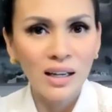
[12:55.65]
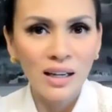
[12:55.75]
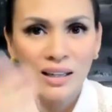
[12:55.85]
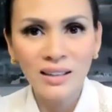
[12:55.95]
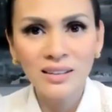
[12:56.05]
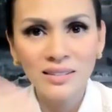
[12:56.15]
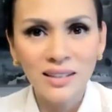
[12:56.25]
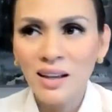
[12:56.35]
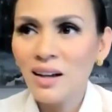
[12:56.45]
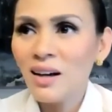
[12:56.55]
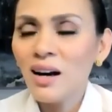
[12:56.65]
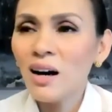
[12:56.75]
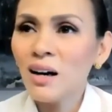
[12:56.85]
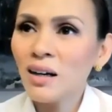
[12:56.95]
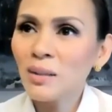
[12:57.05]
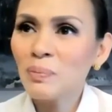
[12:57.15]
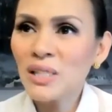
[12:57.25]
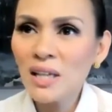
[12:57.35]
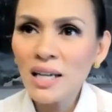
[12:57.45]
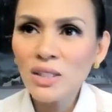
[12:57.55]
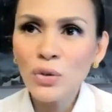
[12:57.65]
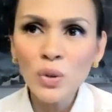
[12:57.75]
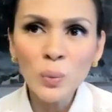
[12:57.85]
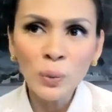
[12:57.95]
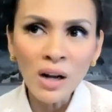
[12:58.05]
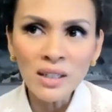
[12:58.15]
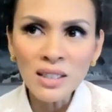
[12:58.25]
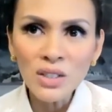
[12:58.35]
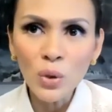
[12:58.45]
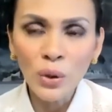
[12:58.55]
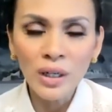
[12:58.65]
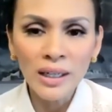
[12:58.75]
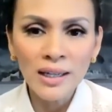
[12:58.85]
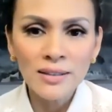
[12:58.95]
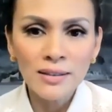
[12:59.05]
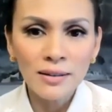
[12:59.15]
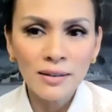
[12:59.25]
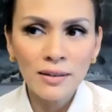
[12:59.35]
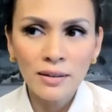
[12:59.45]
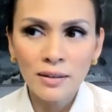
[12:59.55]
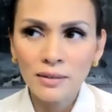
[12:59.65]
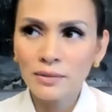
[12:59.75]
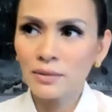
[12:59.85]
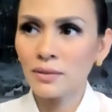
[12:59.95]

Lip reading: and besides those products, or again, the